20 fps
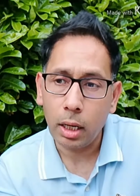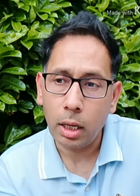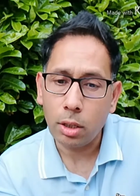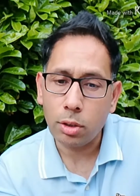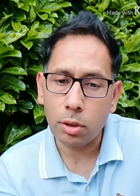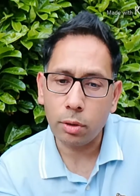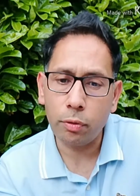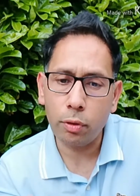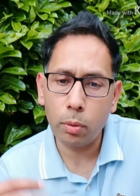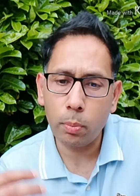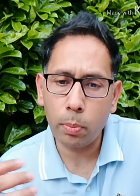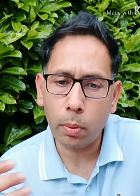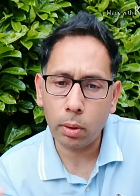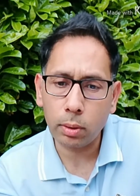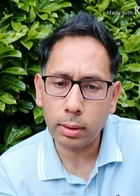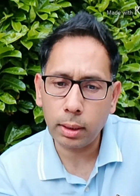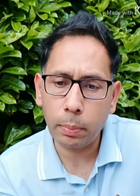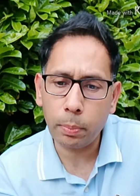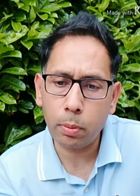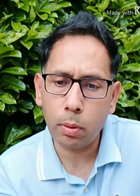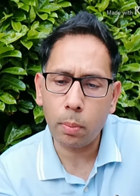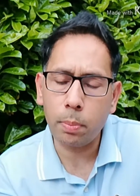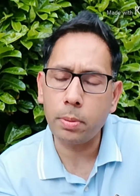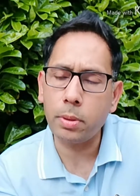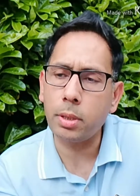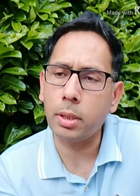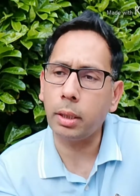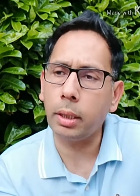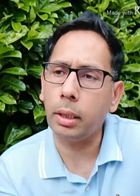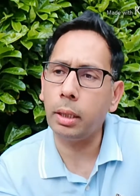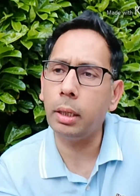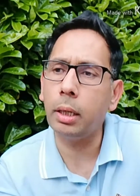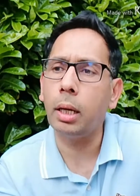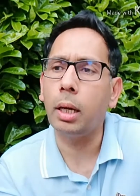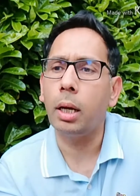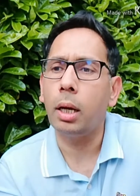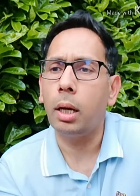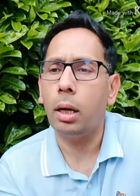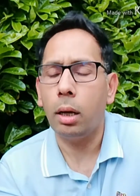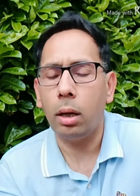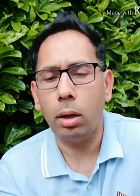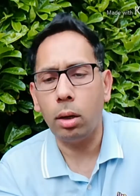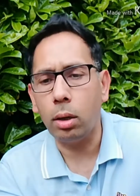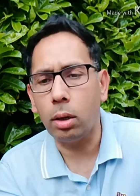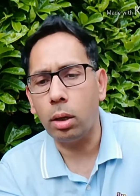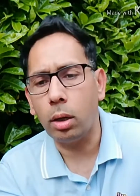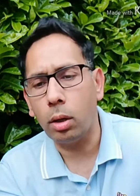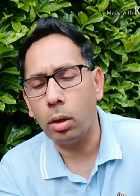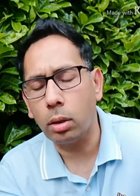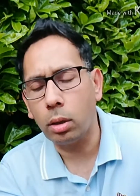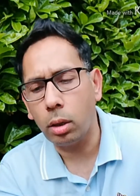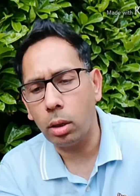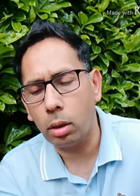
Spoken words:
So if you bought that property on